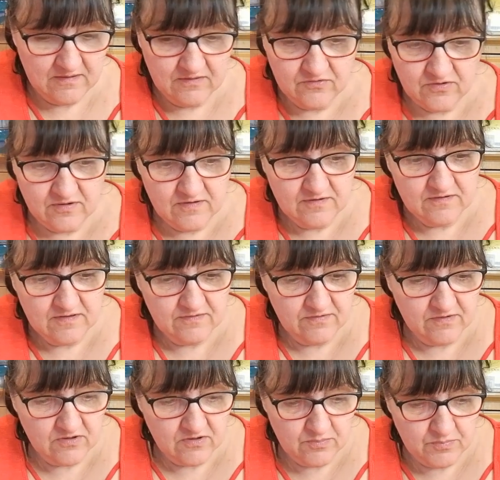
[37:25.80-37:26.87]
Let's see if
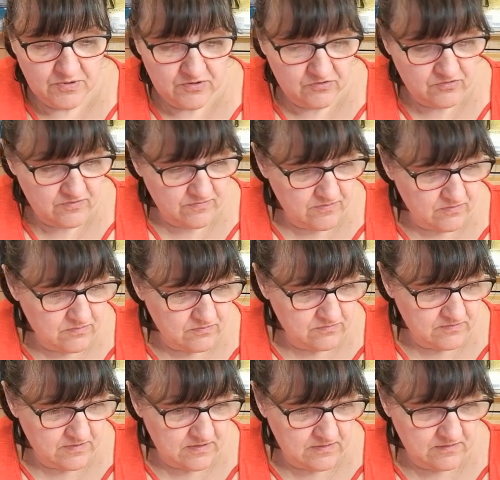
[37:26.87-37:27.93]
we've got a picture of it all
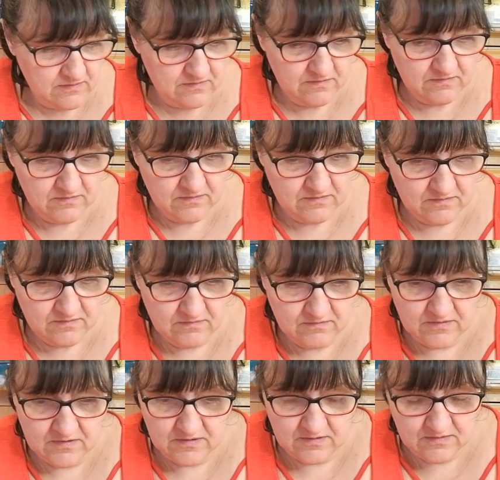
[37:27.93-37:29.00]
done.
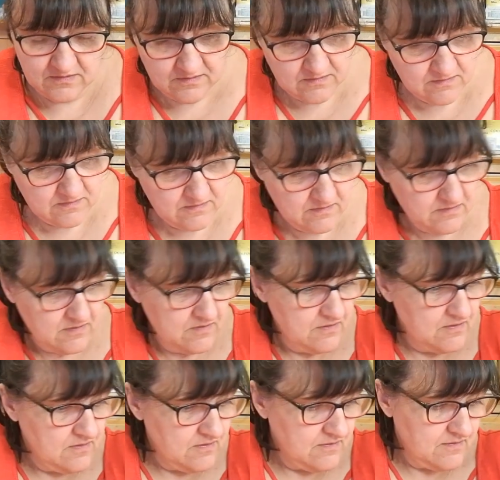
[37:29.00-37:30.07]
Right.
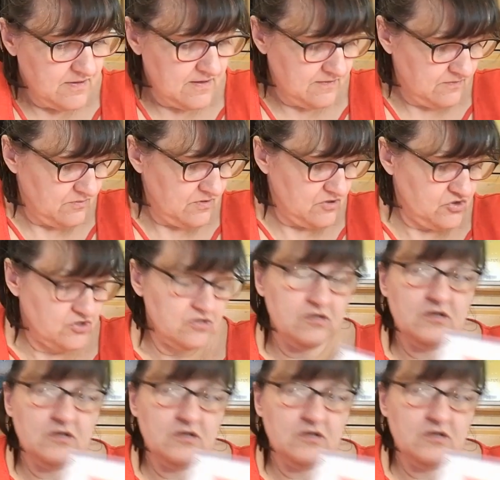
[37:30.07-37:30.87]
That's what it should